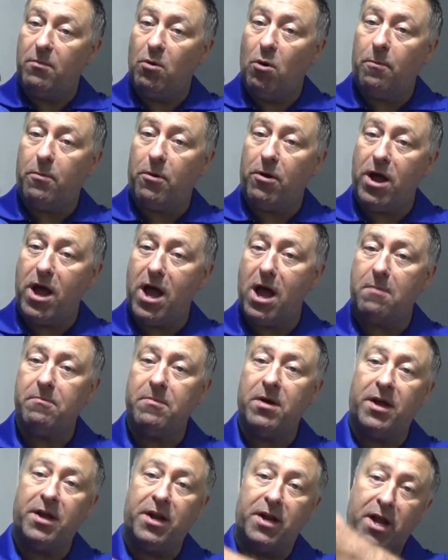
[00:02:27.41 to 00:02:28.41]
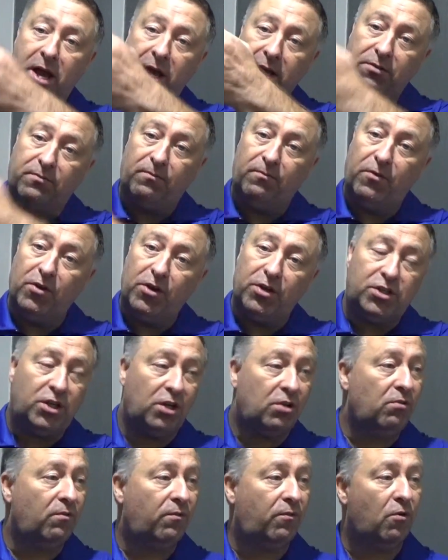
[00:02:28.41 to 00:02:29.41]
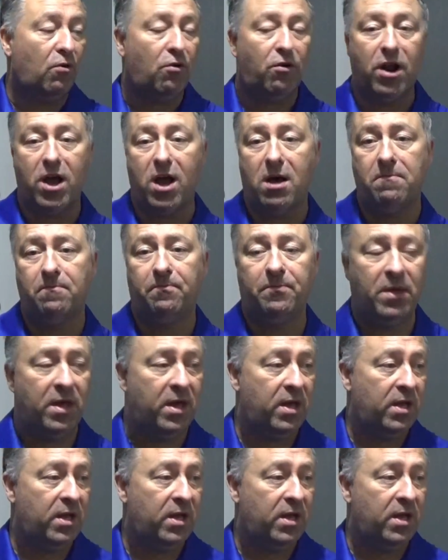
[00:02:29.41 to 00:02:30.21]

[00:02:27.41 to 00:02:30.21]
upper arm and a nice vertical forearm.